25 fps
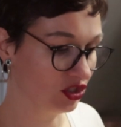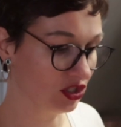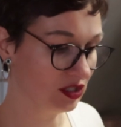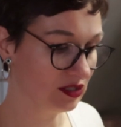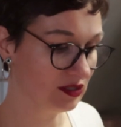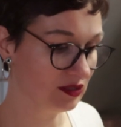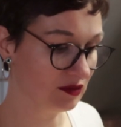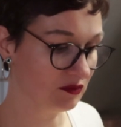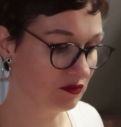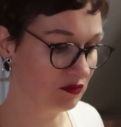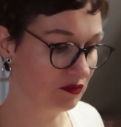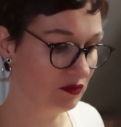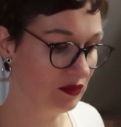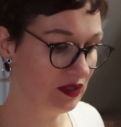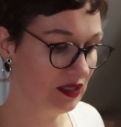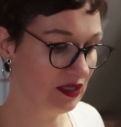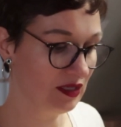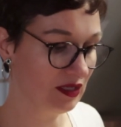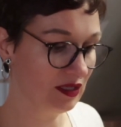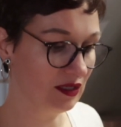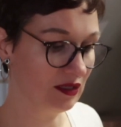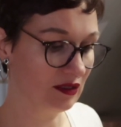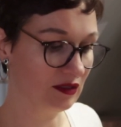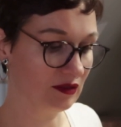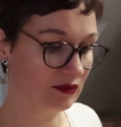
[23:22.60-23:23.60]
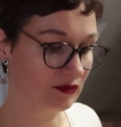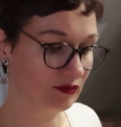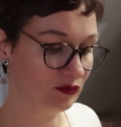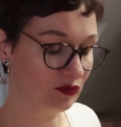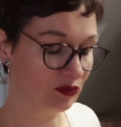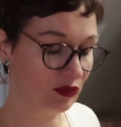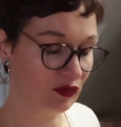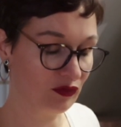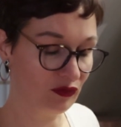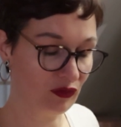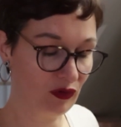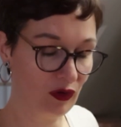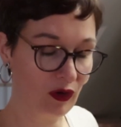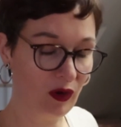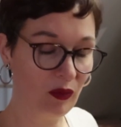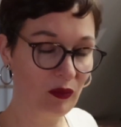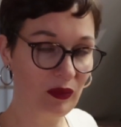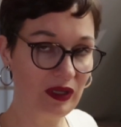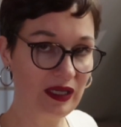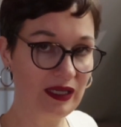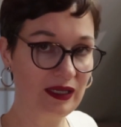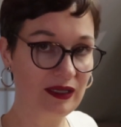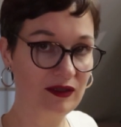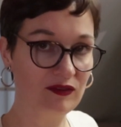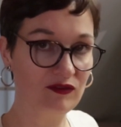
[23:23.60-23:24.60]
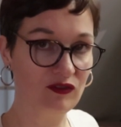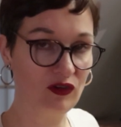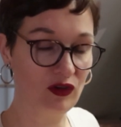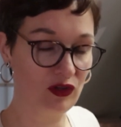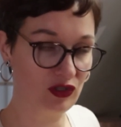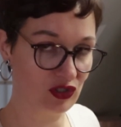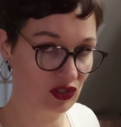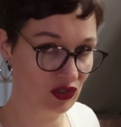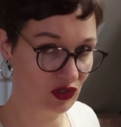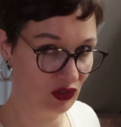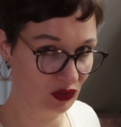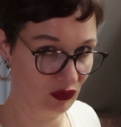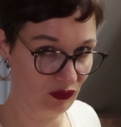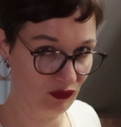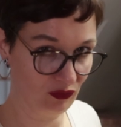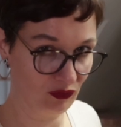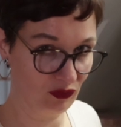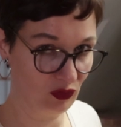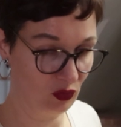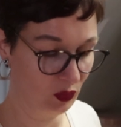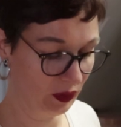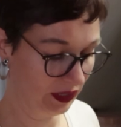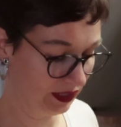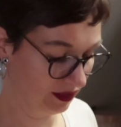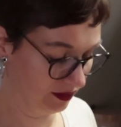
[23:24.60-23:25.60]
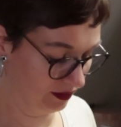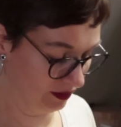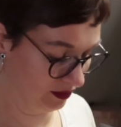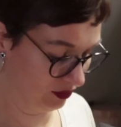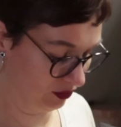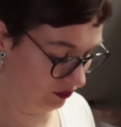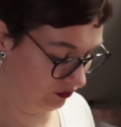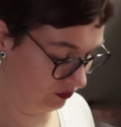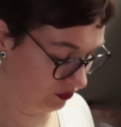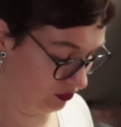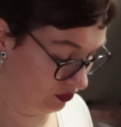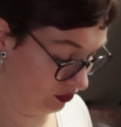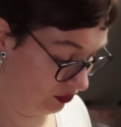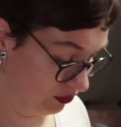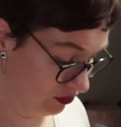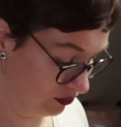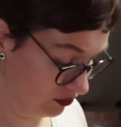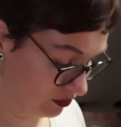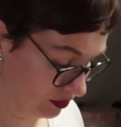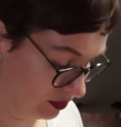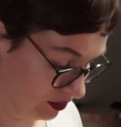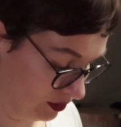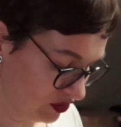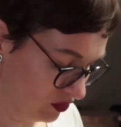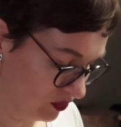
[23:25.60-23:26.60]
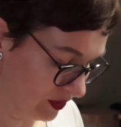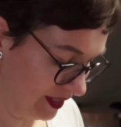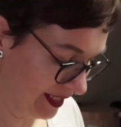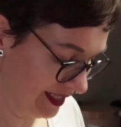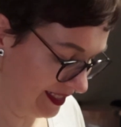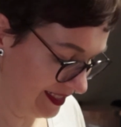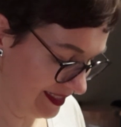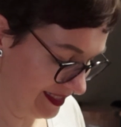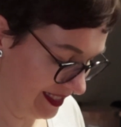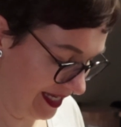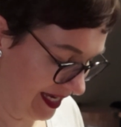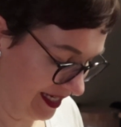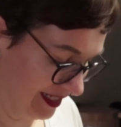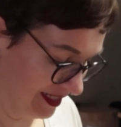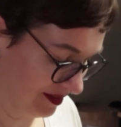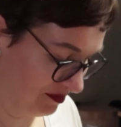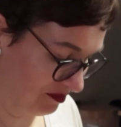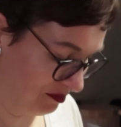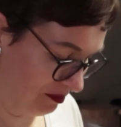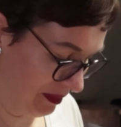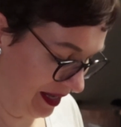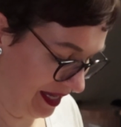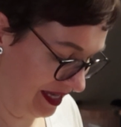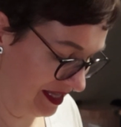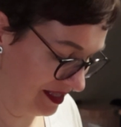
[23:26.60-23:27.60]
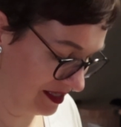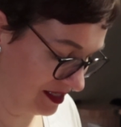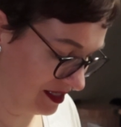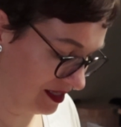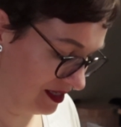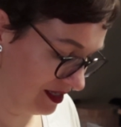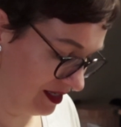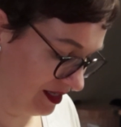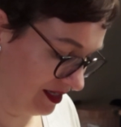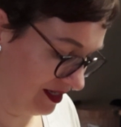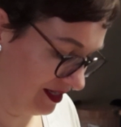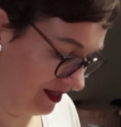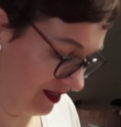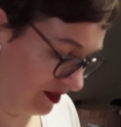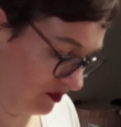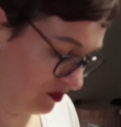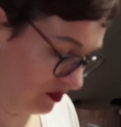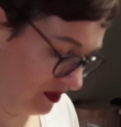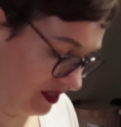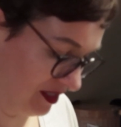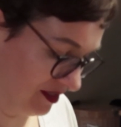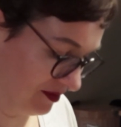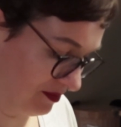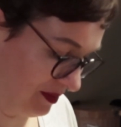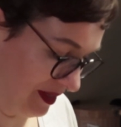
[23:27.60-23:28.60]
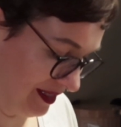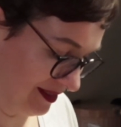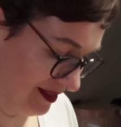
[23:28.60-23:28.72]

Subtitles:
Just me performing version of Wicked, of course. So I decided it might not be the